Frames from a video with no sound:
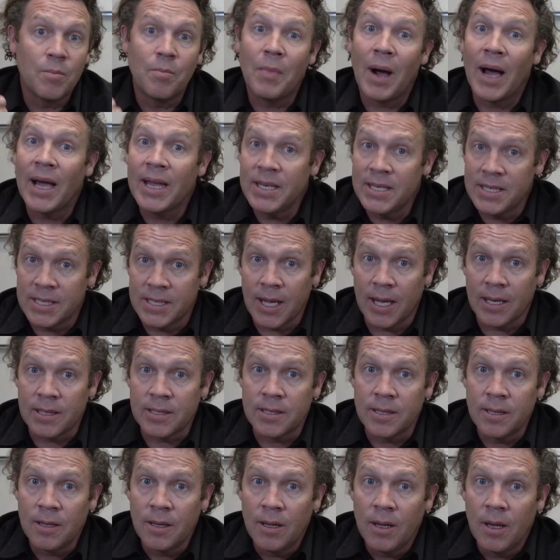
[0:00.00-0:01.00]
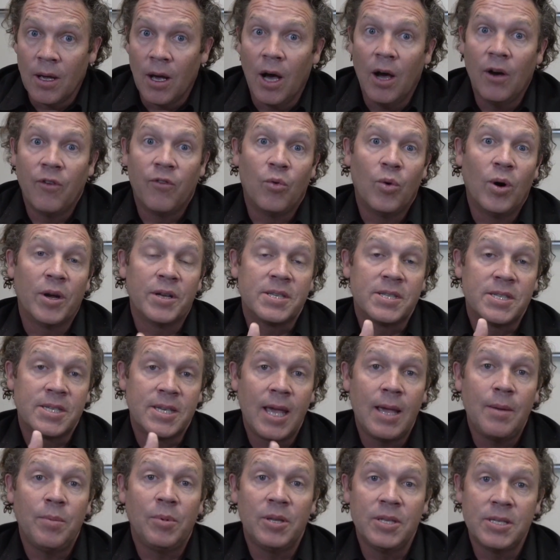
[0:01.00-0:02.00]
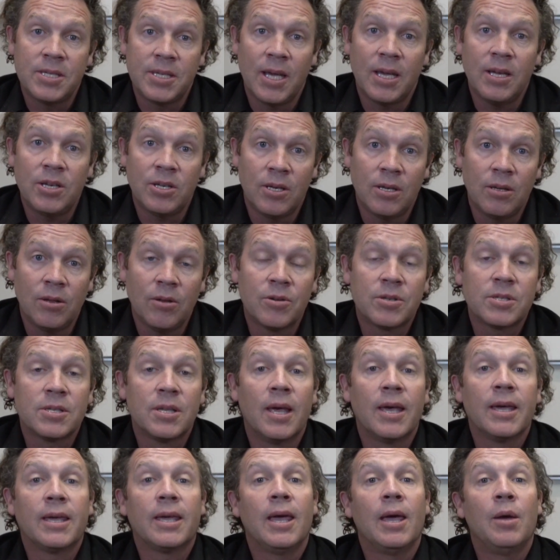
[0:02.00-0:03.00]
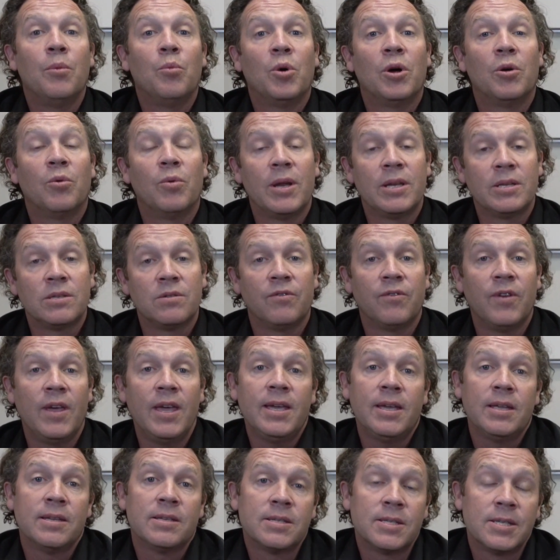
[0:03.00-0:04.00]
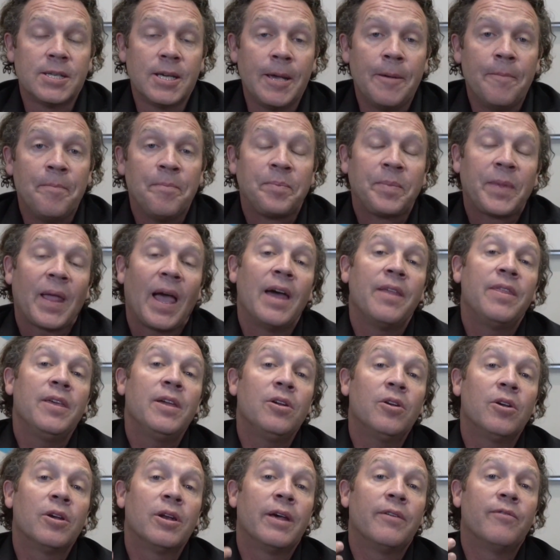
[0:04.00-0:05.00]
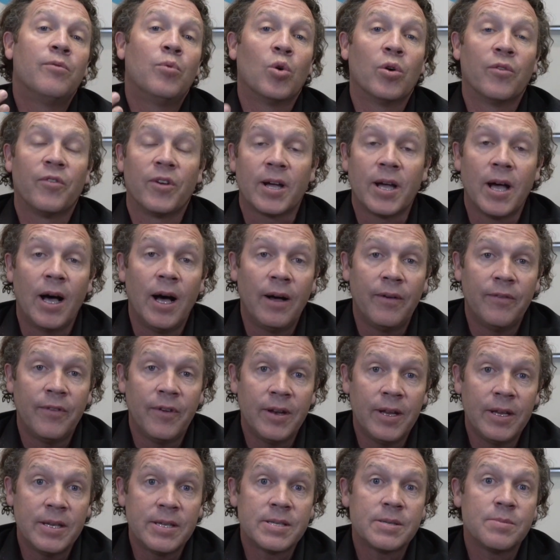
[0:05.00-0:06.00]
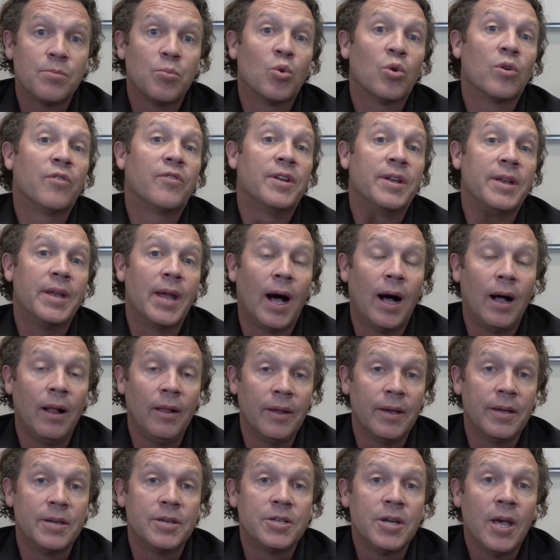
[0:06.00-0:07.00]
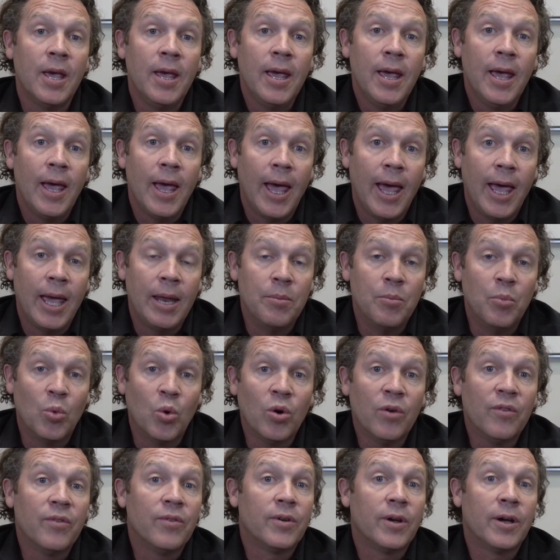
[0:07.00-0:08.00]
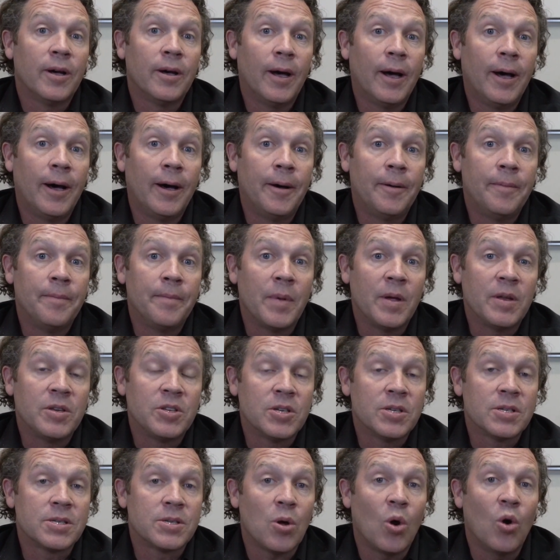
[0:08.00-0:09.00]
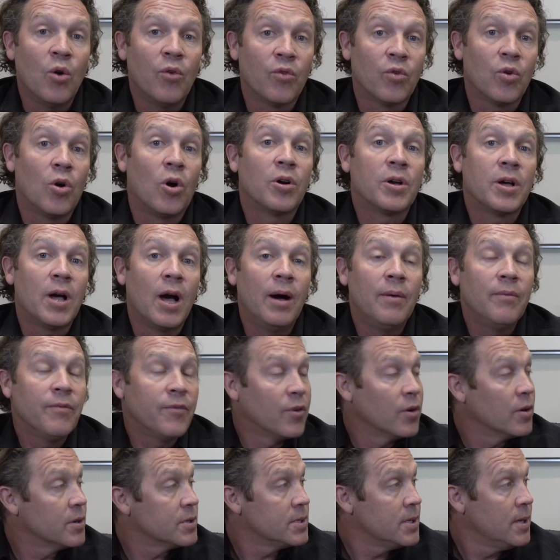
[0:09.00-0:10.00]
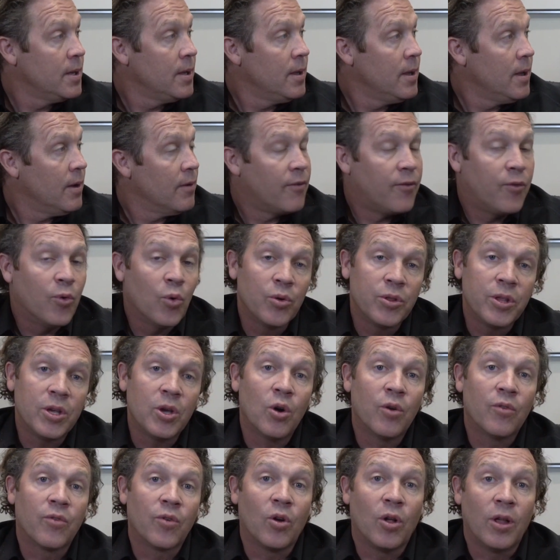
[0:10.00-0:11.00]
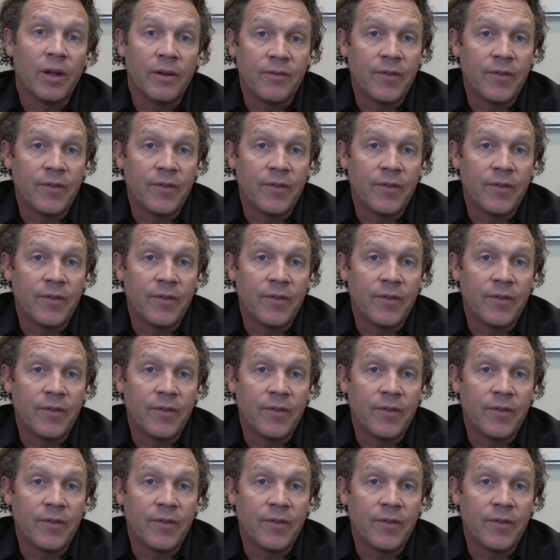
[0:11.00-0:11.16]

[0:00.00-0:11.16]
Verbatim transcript: mindset of what stabilization looks like and what rental vacancy, I think you're going to have more of a confidence, more of a knowledge, and more of a um, just overall comfort for the overall